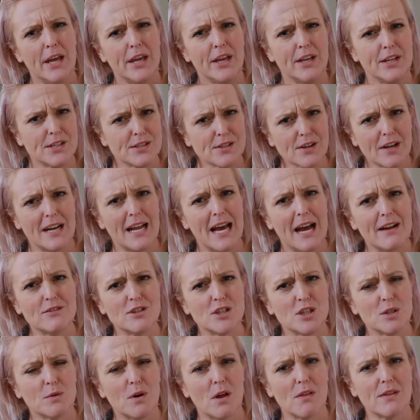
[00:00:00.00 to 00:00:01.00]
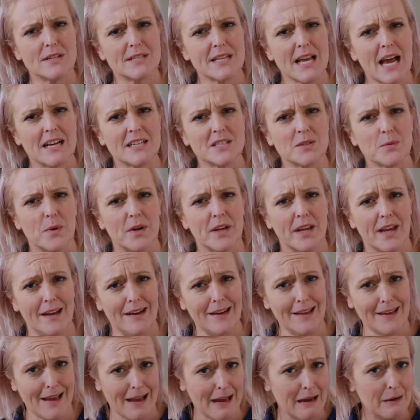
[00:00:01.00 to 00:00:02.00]
you're just going to have to do all this housework
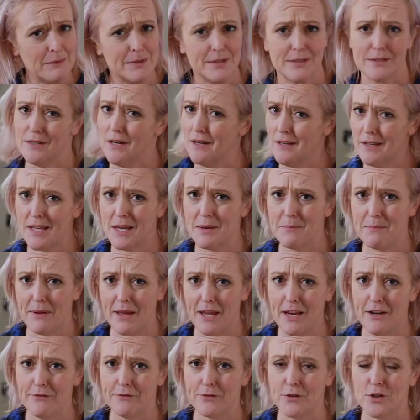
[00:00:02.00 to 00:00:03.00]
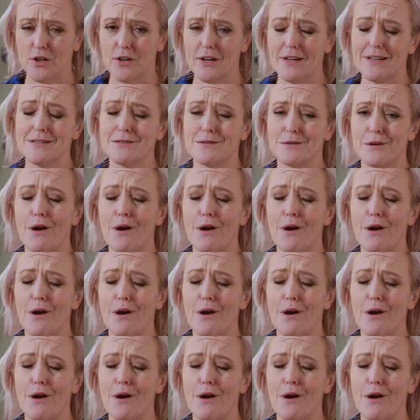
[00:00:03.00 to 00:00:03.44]
anyhow and not get paid for it.